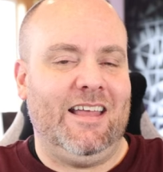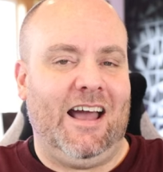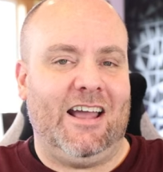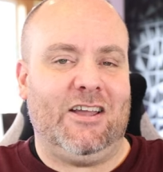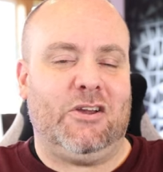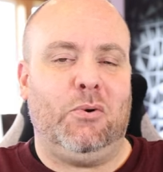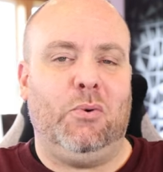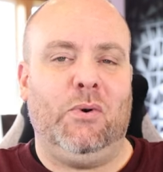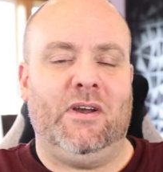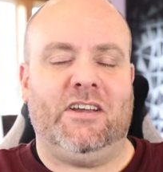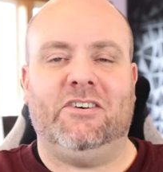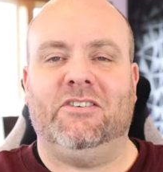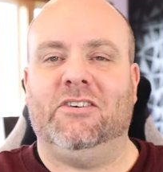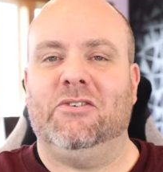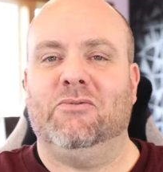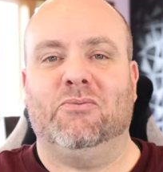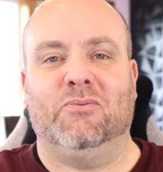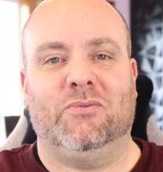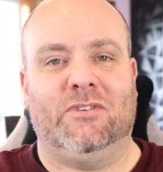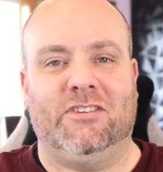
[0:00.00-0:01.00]
I
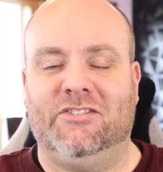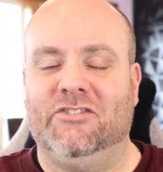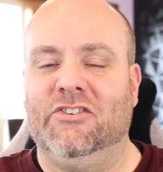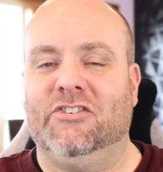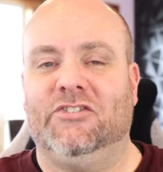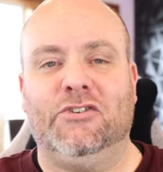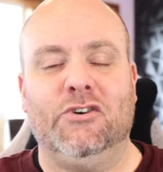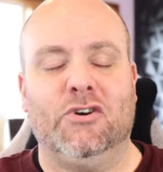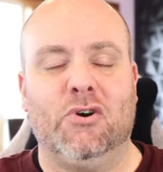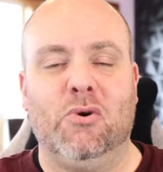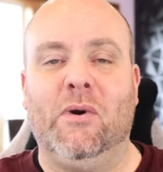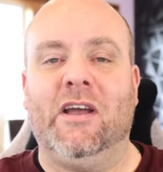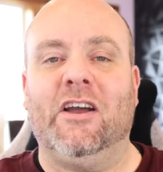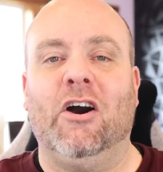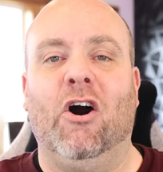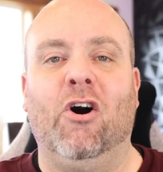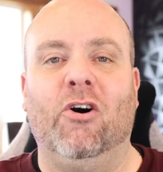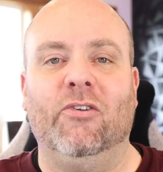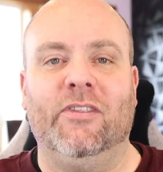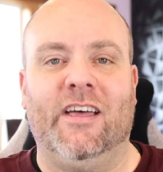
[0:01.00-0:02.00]
quickly just took
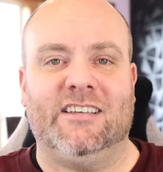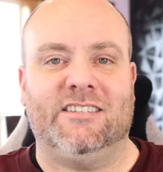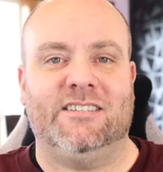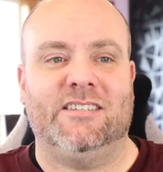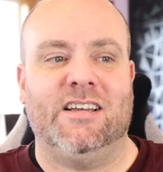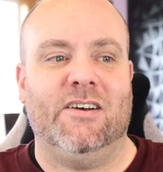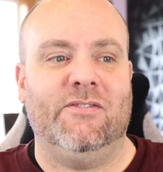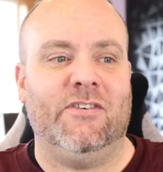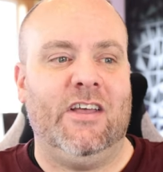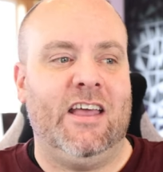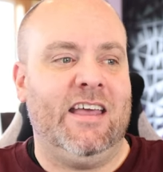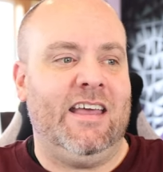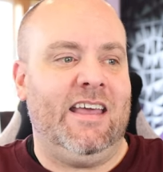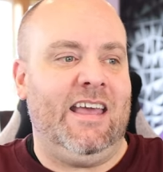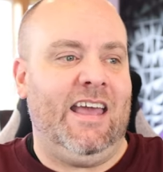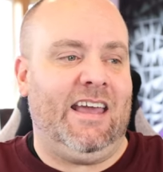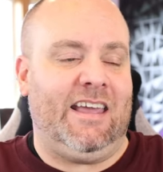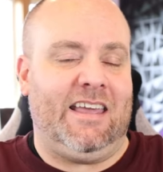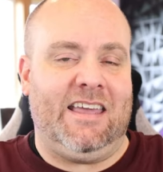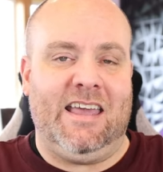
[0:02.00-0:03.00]
away all that stuff
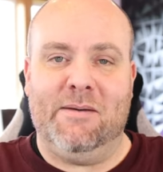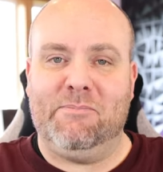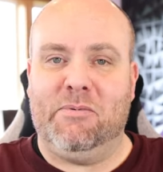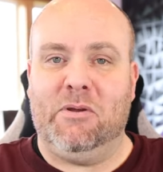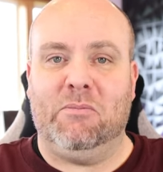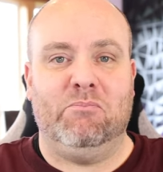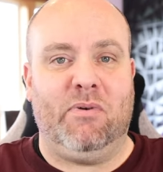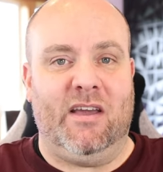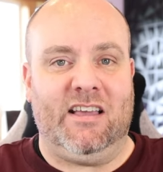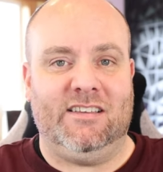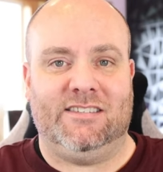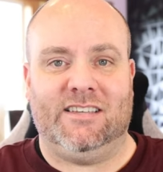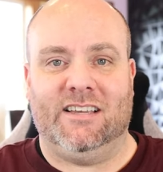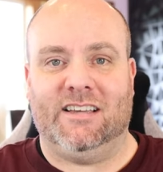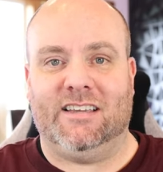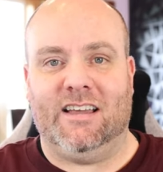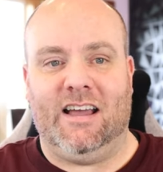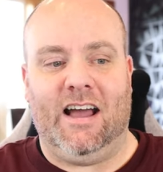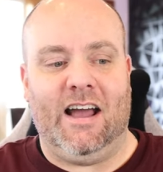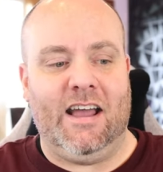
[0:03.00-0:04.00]
and kept it basic.